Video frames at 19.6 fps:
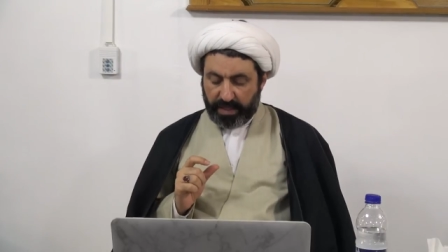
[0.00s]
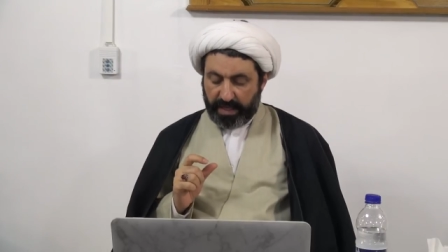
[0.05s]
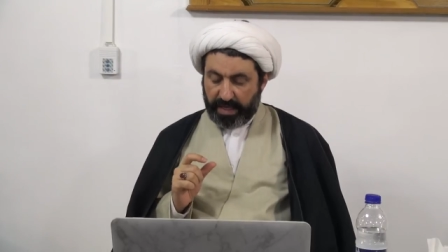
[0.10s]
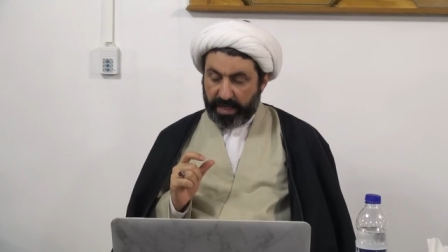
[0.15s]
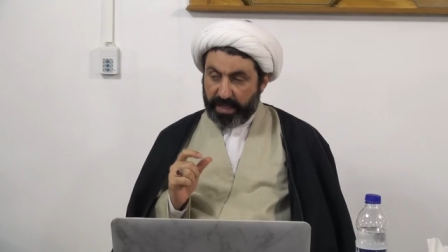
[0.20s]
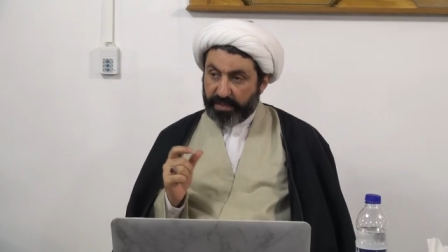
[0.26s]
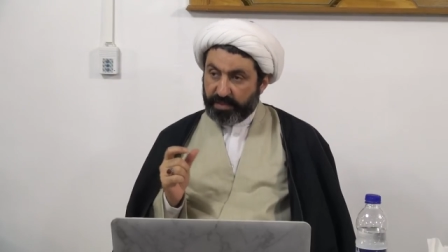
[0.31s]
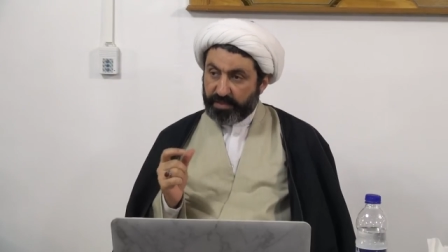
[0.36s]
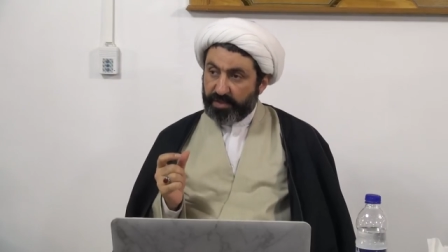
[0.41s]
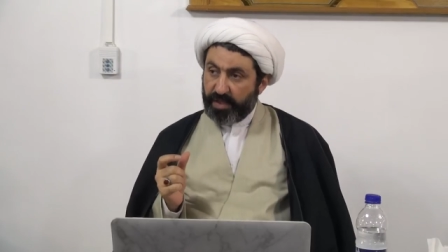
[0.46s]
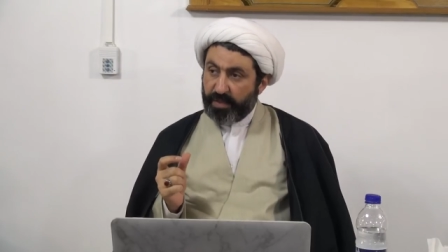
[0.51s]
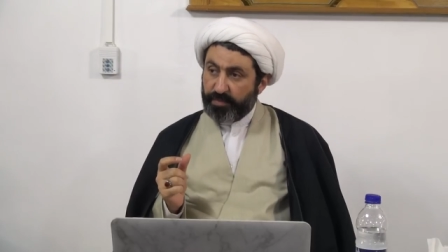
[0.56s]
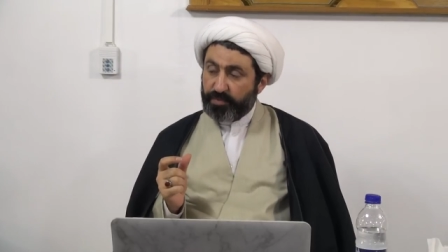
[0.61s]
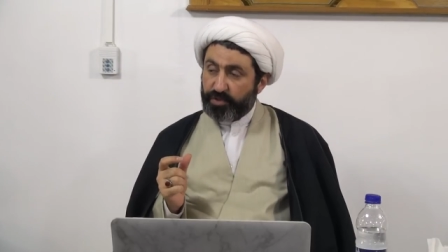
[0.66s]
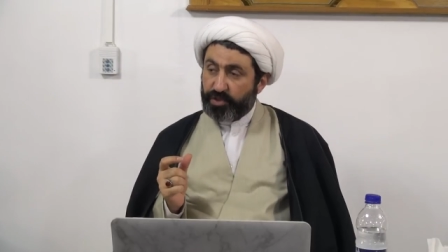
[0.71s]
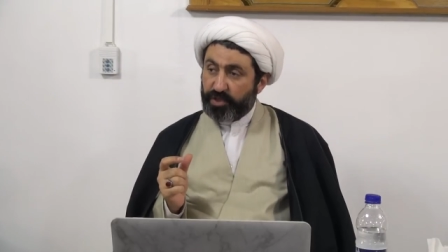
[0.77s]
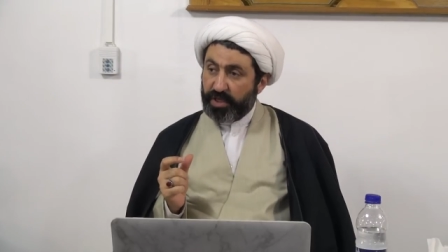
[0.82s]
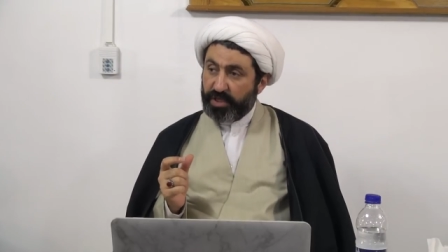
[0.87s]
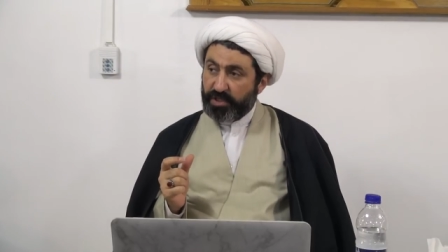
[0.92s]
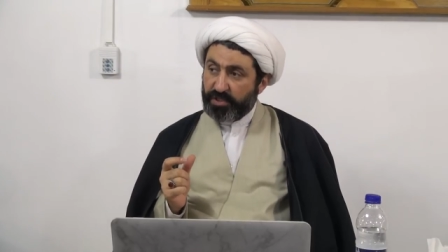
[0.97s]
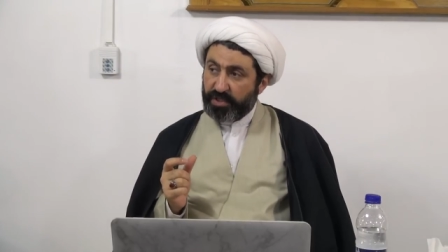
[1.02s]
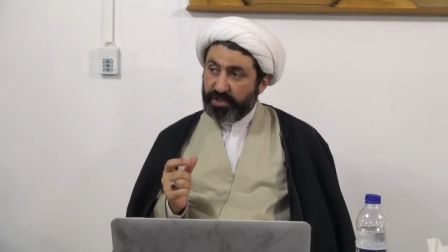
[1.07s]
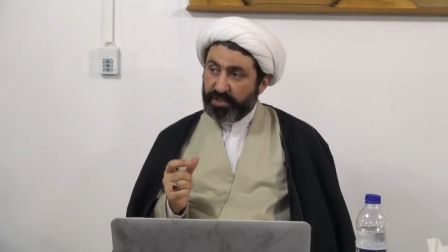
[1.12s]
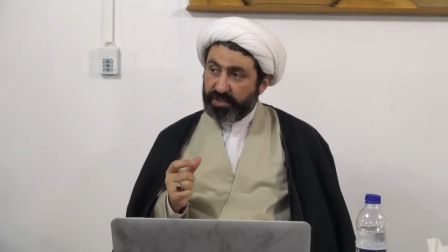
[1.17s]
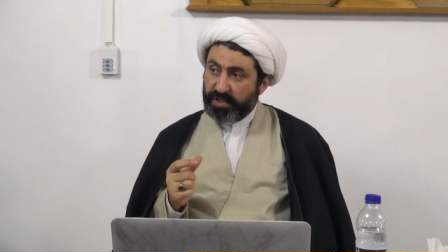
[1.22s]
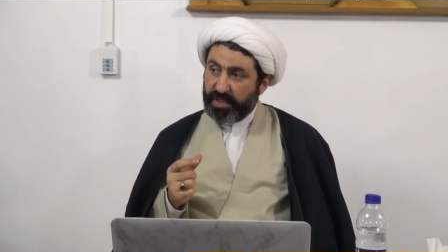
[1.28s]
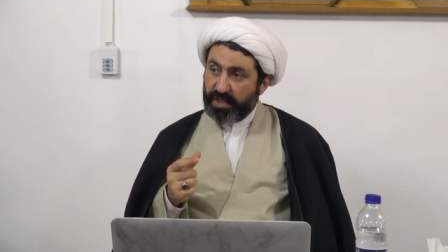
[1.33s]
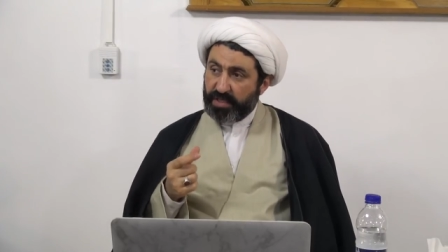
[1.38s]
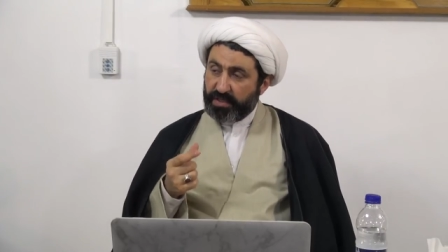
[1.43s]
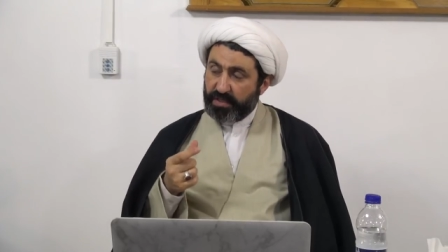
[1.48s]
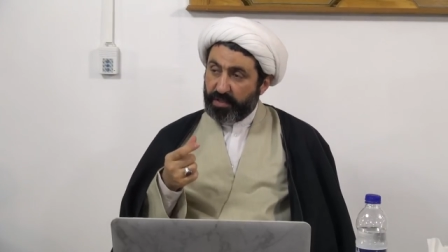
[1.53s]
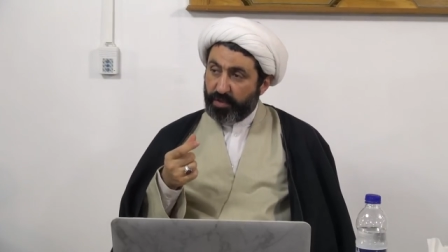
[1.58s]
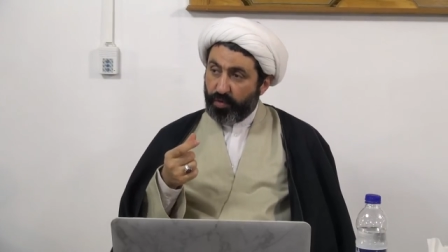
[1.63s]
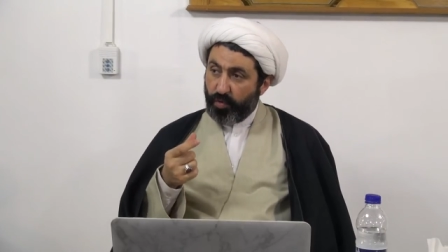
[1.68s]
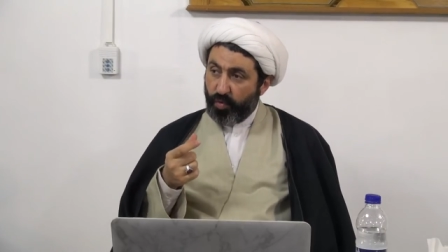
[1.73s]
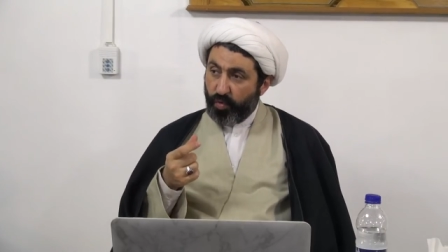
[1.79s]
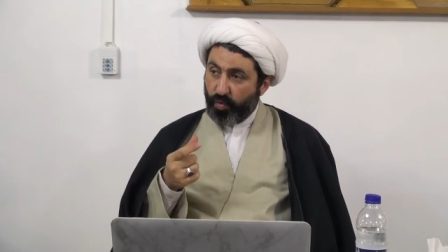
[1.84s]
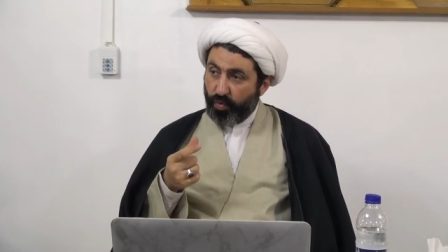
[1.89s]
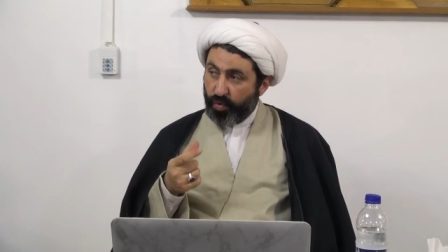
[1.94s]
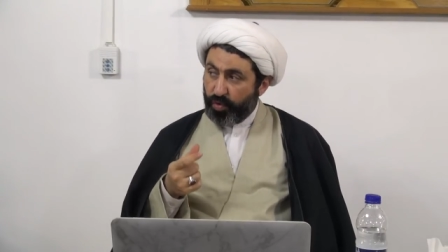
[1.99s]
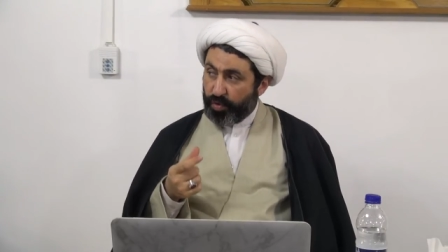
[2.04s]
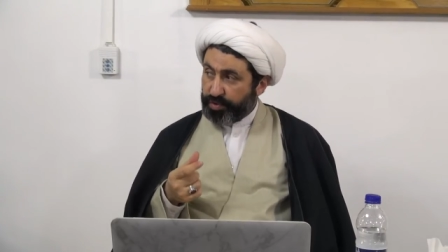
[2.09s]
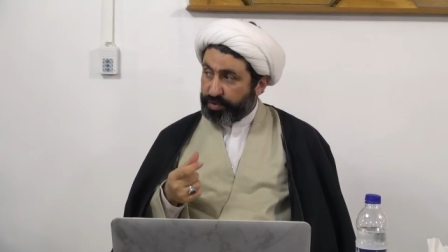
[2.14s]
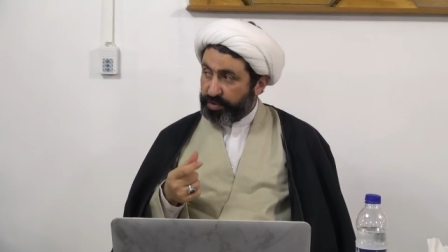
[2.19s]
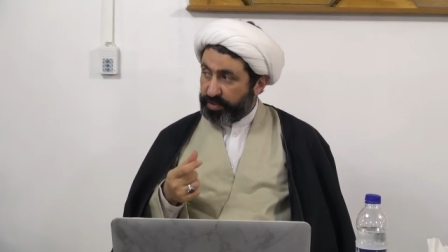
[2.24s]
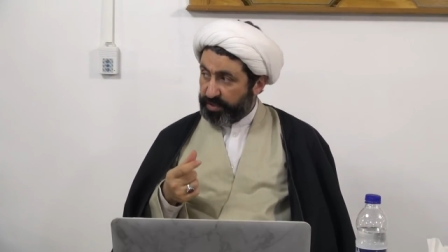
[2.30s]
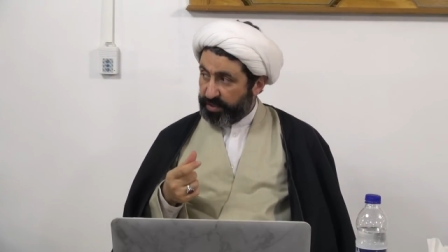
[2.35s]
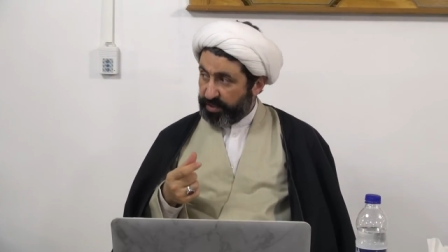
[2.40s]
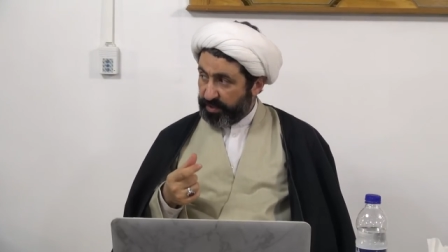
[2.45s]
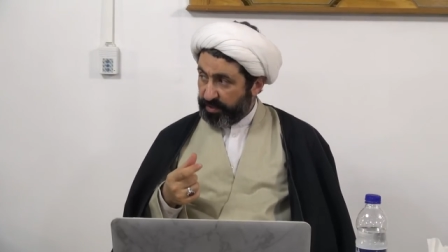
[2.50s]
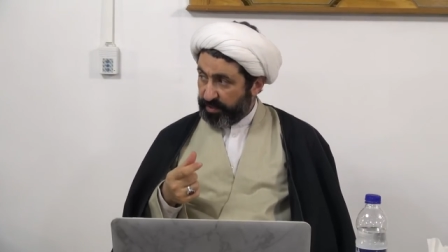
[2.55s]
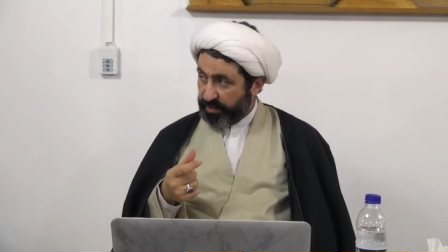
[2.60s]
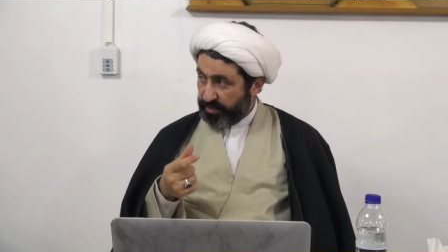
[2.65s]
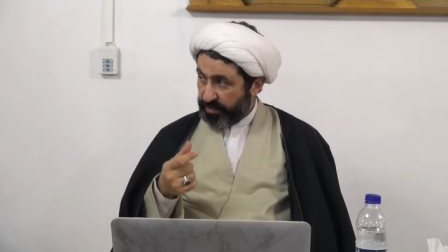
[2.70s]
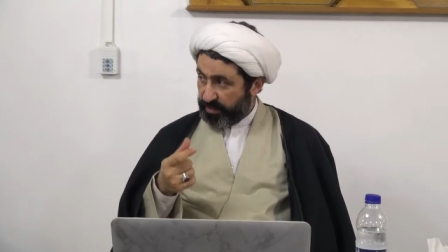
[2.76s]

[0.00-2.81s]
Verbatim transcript: and some changes in the order